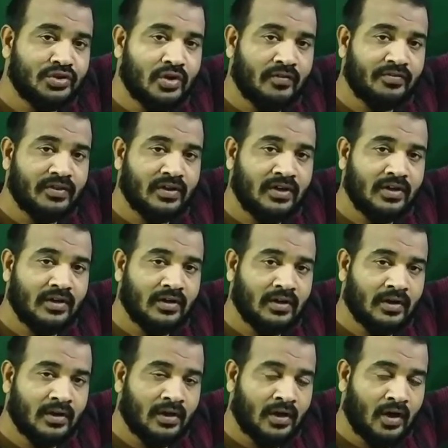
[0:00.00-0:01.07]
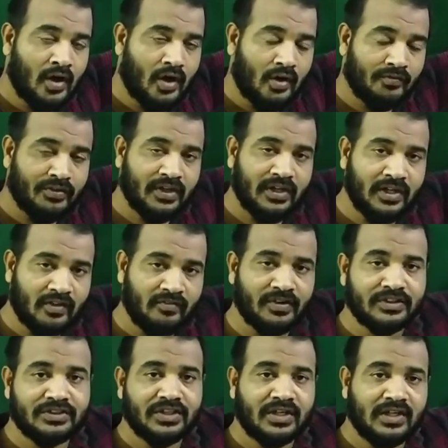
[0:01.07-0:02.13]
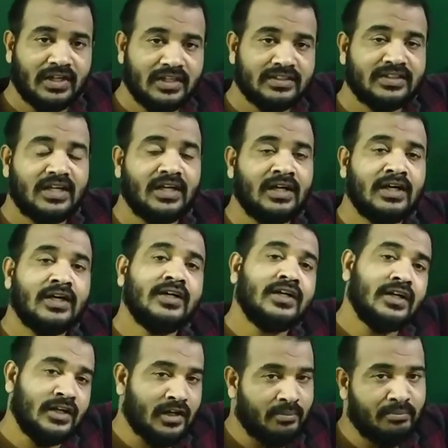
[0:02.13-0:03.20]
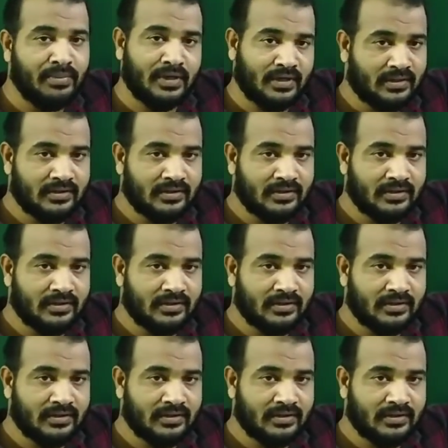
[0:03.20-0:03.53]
the equation is a number.